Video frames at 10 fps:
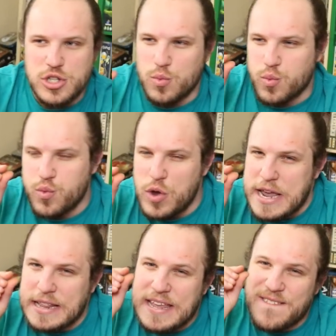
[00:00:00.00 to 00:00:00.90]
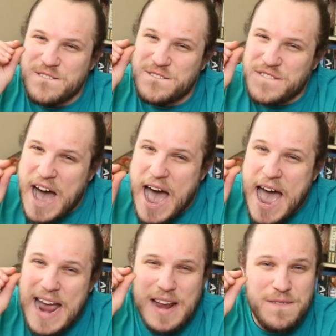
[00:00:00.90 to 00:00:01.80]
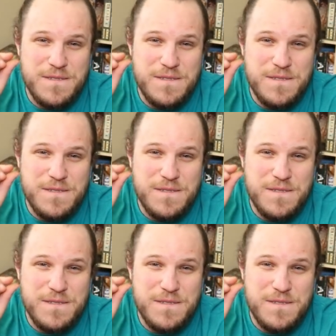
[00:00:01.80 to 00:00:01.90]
to the really fine,